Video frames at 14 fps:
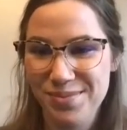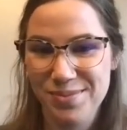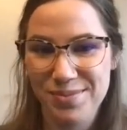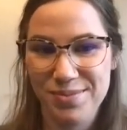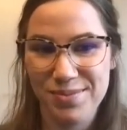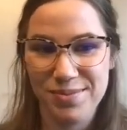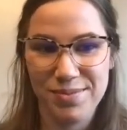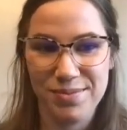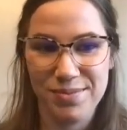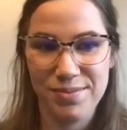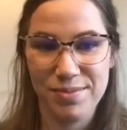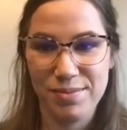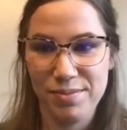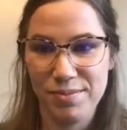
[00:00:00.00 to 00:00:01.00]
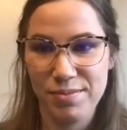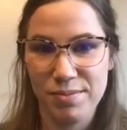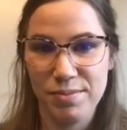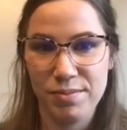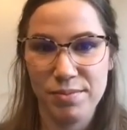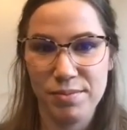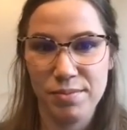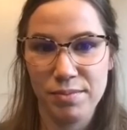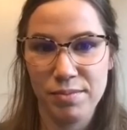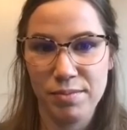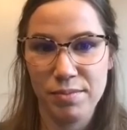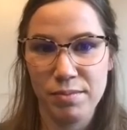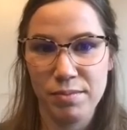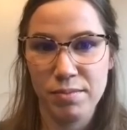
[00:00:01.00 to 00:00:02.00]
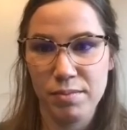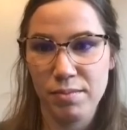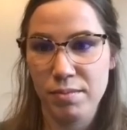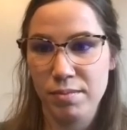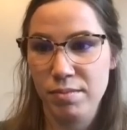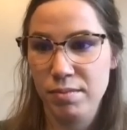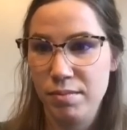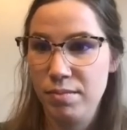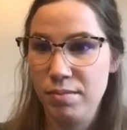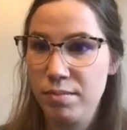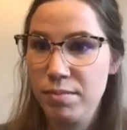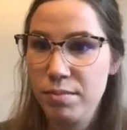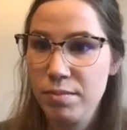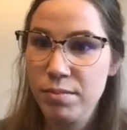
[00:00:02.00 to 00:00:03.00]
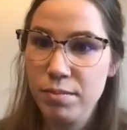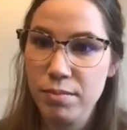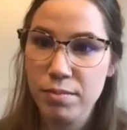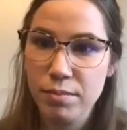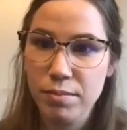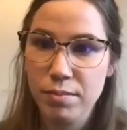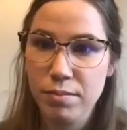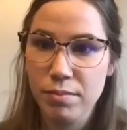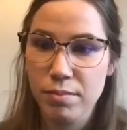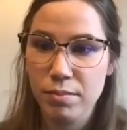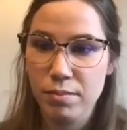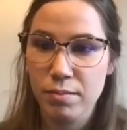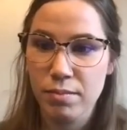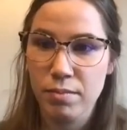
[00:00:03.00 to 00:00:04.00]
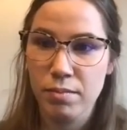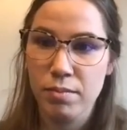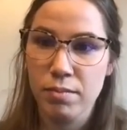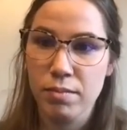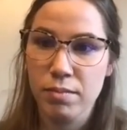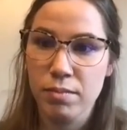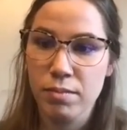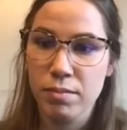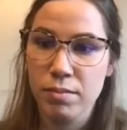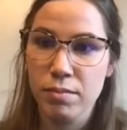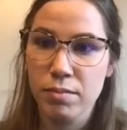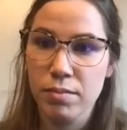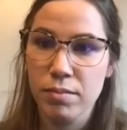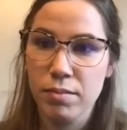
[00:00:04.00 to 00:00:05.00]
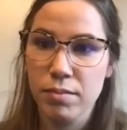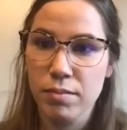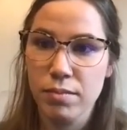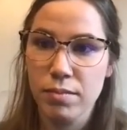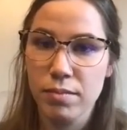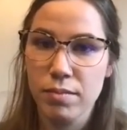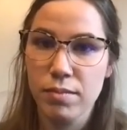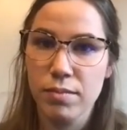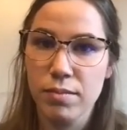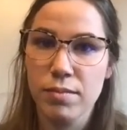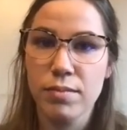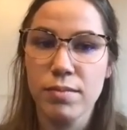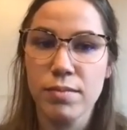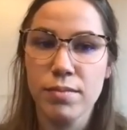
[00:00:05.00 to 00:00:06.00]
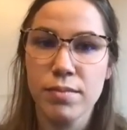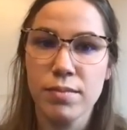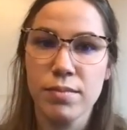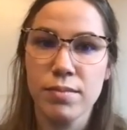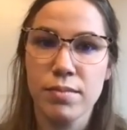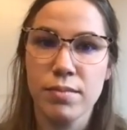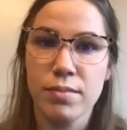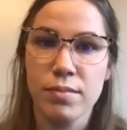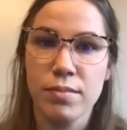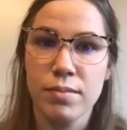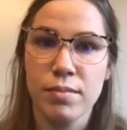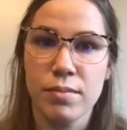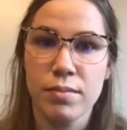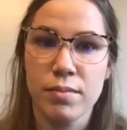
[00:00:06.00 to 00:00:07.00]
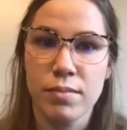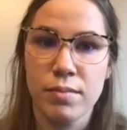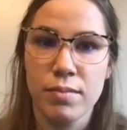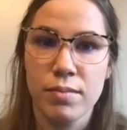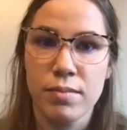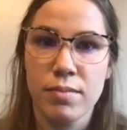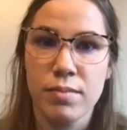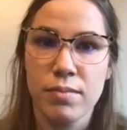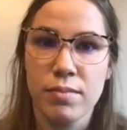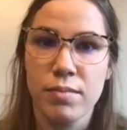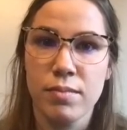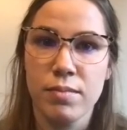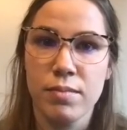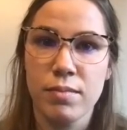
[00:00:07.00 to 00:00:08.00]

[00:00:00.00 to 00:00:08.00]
[no speech]